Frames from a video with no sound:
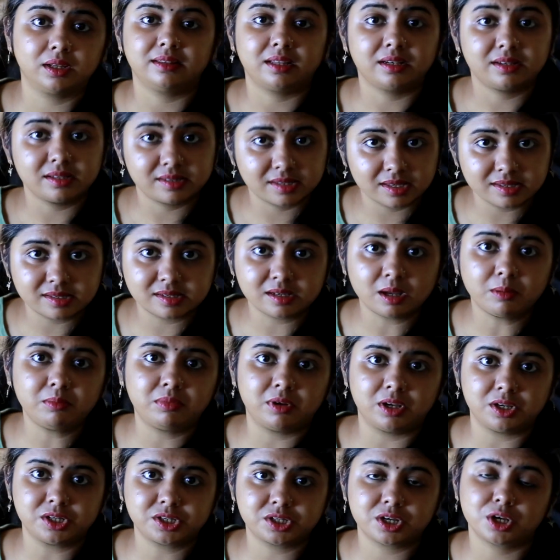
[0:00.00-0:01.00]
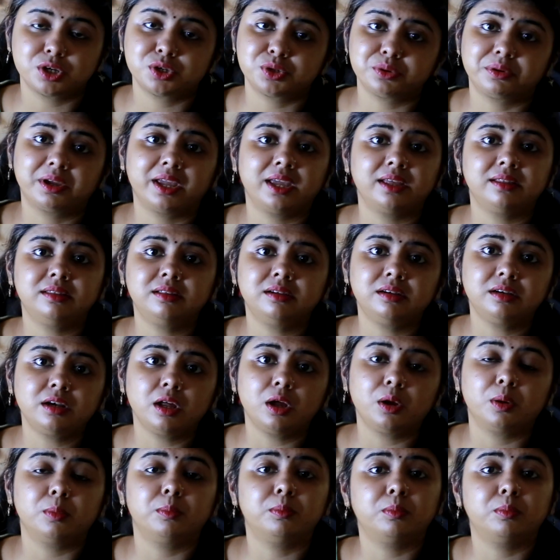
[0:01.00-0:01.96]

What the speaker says: that is established together